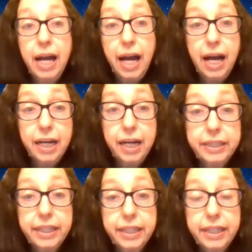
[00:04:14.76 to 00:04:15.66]

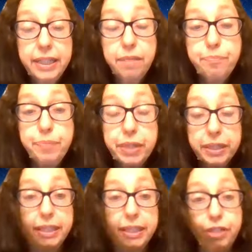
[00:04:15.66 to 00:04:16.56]
and
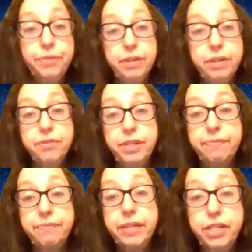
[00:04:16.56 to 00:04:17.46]
built into those
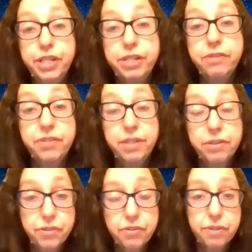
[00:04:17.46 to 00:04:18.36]
definitions
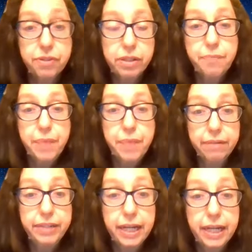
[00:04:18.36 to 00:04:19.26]
there's a certain amount
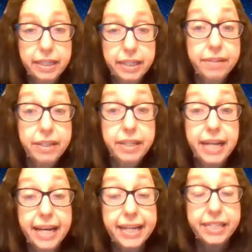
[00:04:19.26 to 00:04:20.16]
of
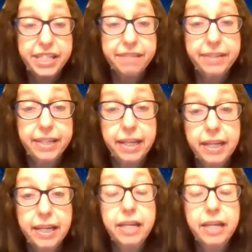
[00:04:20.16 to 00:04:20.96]
negativity.